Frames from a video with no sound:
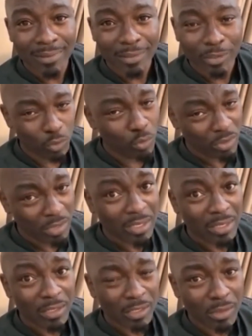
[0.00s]
You will
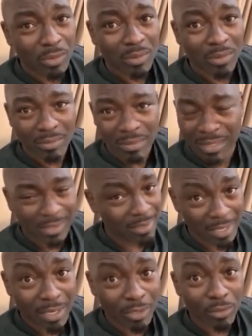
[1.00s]
see soon that it's
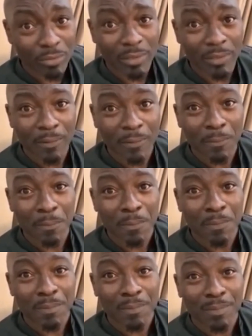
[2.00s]
not over
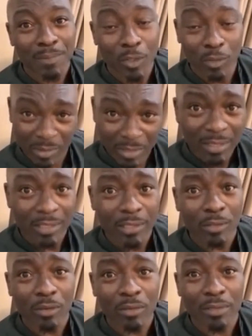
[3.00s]
until it's
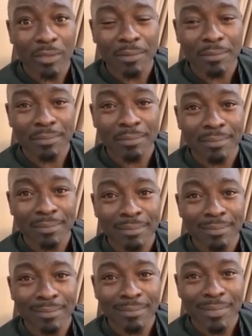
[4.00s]
over.
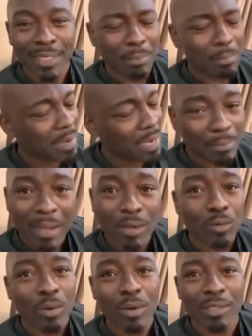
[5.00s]
And mark my
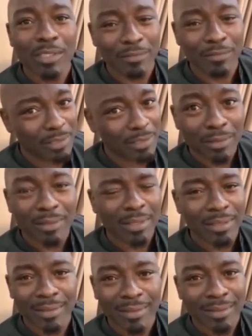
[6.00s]
words, victory
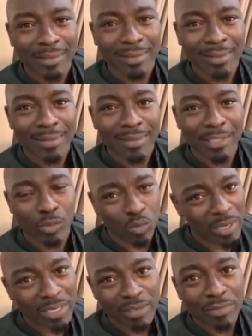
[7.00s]
is
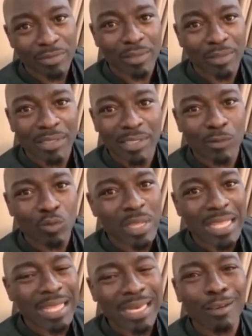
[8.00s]
waiting for us, and we
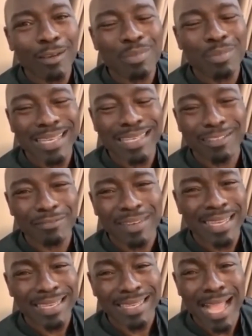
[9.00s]
cannot be a
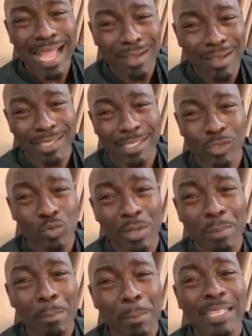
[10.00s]
divided house as we
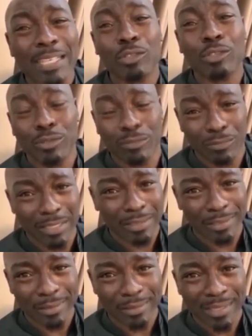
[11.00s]
march on to
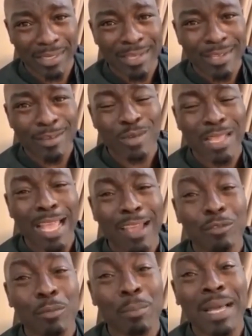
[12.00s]
victory. We have
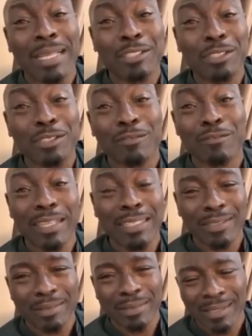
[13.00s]
to march on to
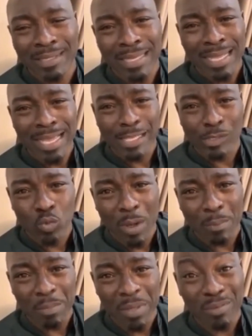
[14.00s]
victory as
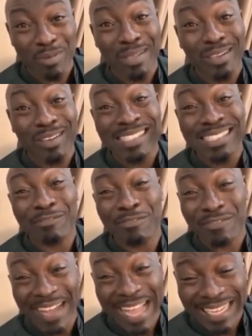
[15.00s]
one people because
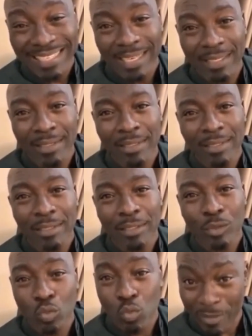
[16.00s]
divided
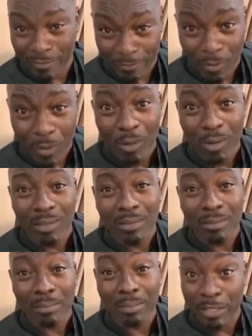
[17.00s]
we fall,
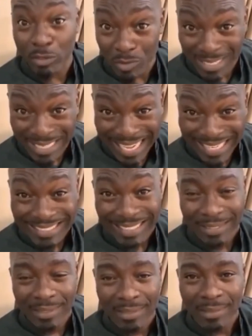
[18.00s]
but
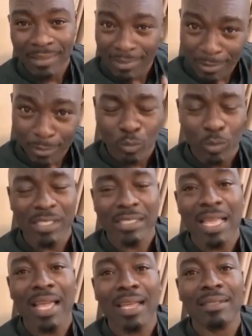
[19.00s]
united we
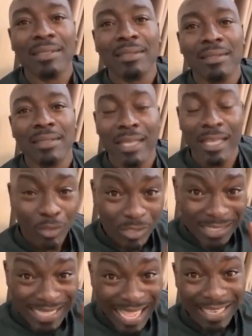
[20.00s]
stand. Let us
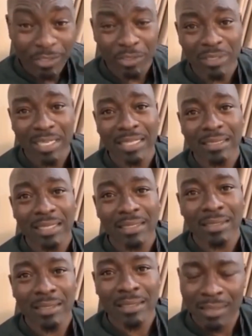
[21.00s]
stand
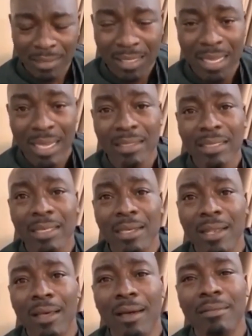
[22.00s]
united and
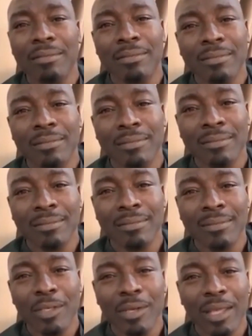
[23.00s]
in love.
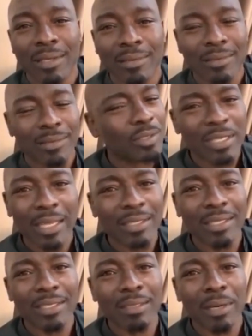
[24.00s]
Okay? Don't
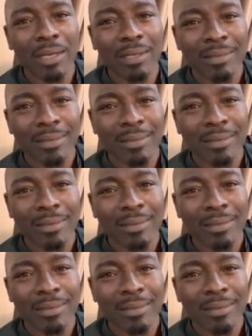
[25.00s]
hate anybody.